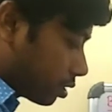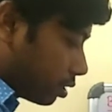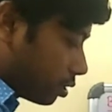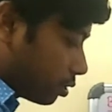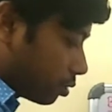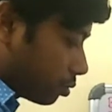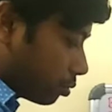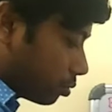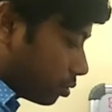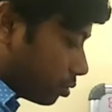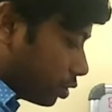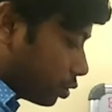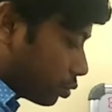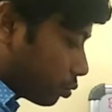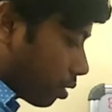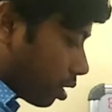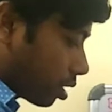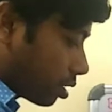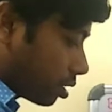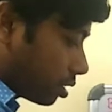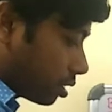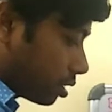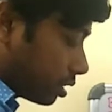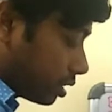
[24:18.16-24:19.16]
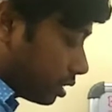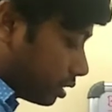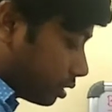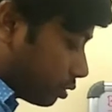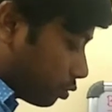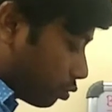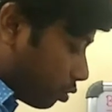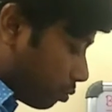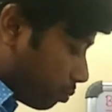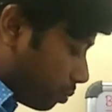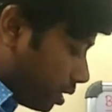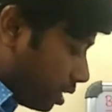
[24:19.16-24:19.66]
is equal to this one,
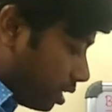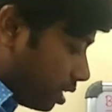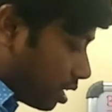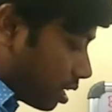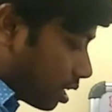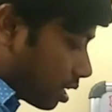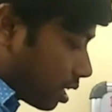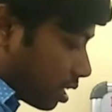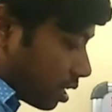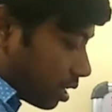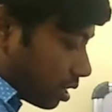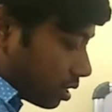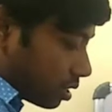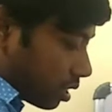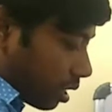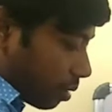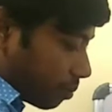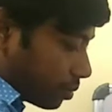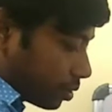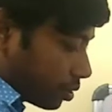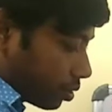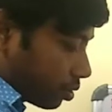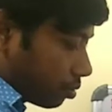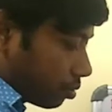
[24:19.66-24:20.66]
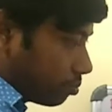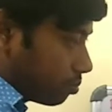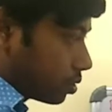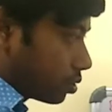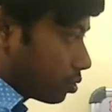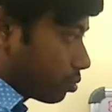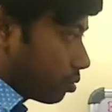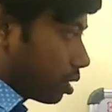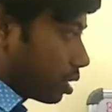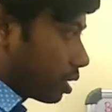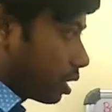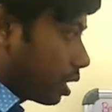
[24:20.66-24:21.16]
this will be summation of
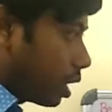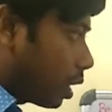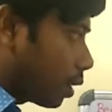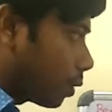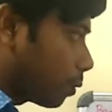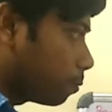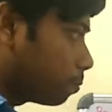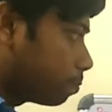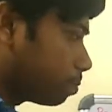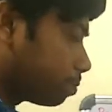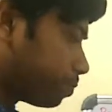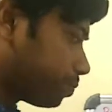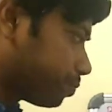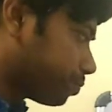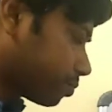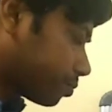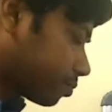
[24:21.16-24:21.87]
this one. Now,